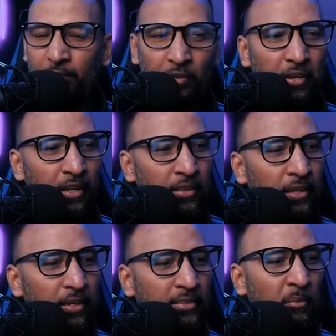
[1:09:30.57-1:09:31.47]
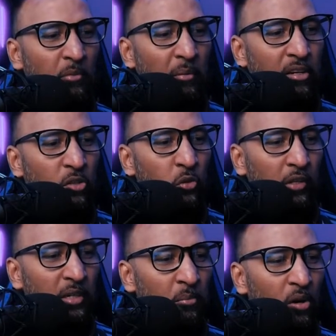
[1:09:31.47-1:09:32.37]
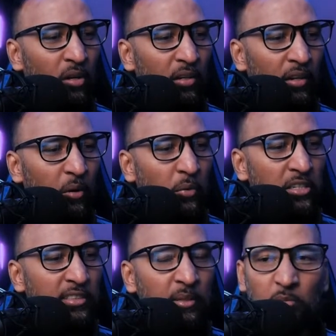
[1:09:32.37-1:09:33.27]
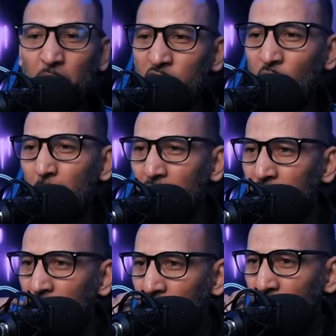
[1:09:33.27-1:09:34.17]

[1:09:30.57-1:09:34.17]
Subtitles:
yet they seem to be controlling the ball, and we just seem to be scrapping.